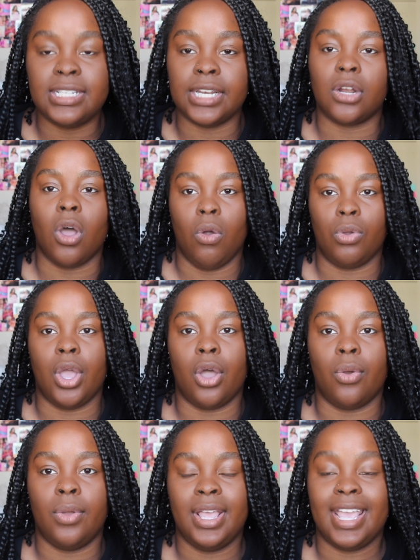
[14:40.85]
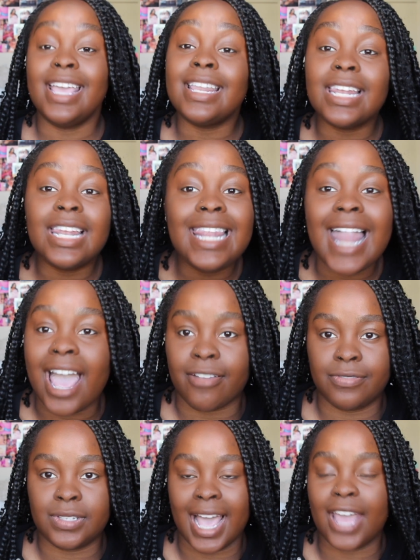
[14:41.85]
it all go? It
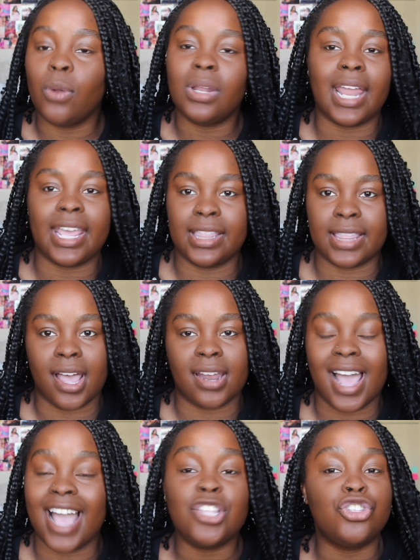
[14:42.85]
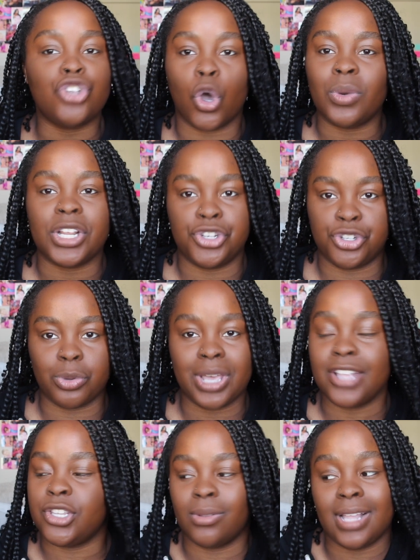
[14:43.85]
left. I don't like that. I don't enjoy it.
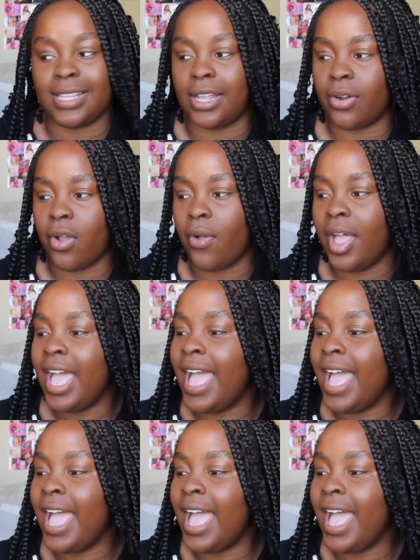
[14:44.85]
I don't like that at all.